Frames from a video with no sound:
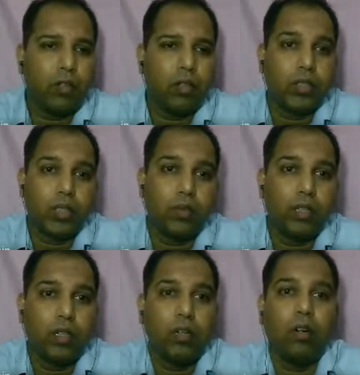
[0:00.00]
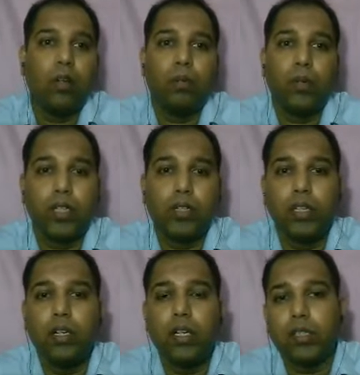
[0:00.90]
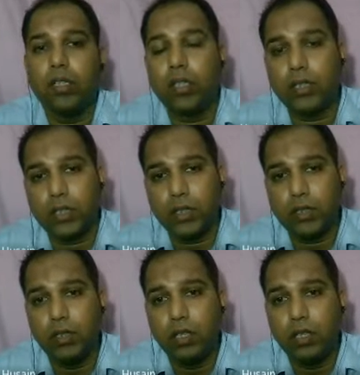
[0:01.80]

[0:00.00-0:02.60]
severe or potentially lethal disease.